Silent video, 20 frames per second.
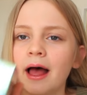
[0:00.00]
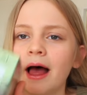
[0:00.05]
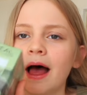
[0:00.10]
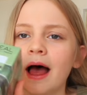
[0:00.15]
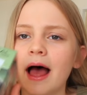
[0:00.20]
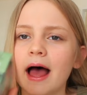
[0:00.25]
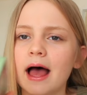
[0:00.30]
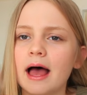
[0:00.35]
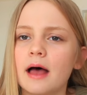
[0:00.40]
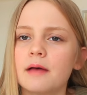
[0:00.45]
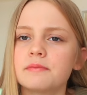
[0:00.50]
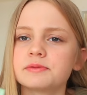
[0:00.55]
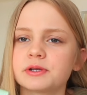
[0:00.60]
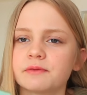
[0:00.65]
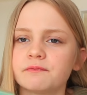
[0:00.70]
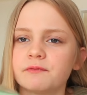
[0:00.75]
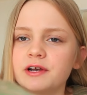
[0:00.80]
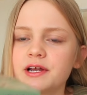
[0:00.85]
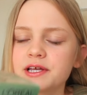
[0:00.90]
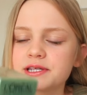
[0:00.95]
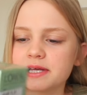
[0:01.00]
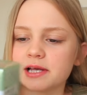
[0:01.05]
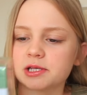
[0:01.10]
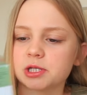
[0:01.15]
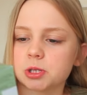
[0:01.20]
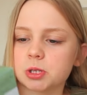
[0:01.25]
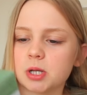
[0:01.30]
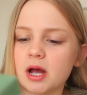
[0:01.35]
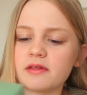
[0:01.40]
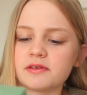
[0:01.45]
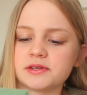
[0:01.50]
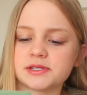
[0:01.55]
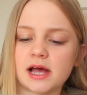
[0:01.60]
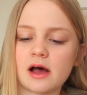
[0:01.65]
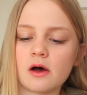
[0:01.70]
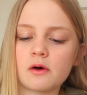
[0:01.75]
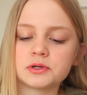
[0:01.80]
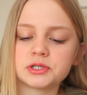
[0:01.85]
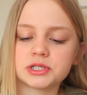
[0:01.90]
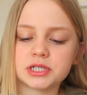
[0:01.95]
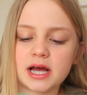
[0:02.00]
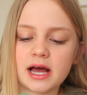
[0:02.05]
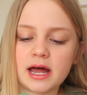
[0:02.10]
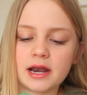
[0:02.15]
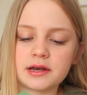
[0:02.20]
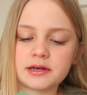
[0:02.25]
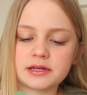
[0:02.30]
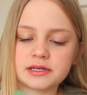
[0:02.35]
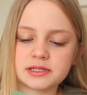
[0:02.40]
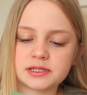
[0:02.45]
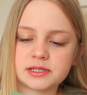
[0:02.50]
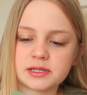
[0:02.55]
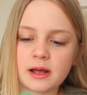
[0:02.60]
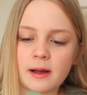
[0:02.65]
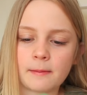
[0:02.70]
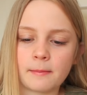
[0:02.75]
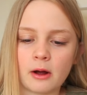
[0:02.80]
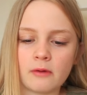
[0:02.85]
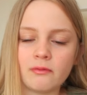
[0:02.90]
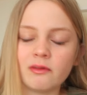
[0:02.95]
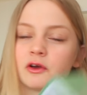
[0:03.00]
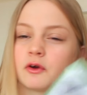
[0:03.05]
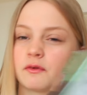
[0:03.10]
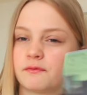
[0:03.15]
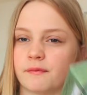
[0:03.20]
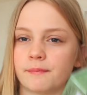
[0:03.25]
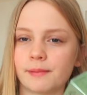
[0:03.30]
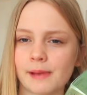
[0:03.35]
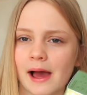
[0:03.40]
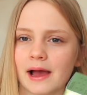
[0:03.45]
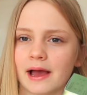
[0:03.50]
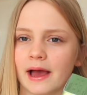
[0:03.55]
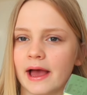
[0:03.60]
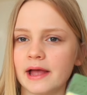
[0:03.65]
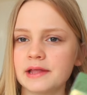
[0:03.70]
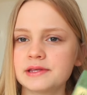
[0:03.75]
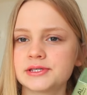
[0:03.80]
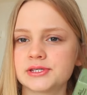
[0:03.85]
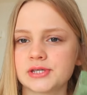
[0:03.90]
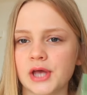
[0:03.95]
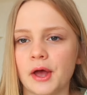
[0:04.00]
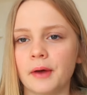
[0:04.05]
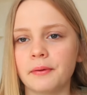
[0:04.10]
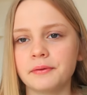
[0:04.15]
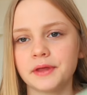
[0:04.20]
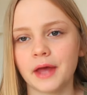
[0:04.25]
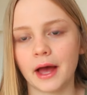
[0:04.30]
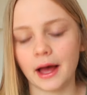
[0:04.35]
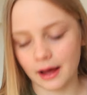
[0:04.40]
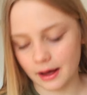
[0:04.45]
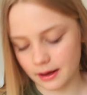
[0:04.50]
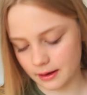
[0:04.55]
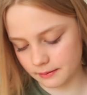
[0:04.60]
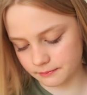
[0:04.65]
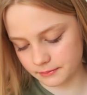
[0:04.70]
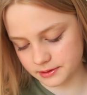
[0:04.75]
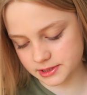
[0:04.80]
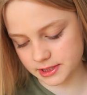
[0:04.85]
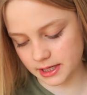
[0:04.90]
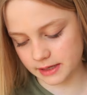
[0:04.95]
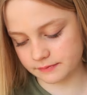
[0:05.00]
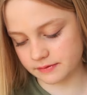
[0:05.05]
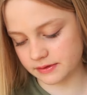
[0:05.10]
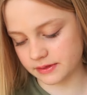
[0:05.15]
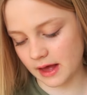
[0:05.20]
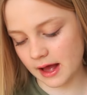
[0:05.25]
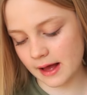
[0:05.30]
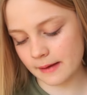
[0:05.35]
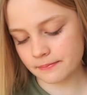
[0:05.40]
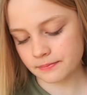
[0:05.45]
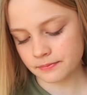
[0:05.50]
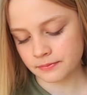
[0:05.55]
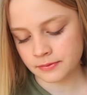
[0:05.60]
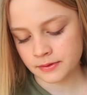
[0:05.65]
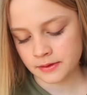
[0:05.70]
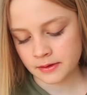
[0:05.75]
So I'm really excited to try this out. And it's apparently good for blackheads. So yeah, I'm excited for that.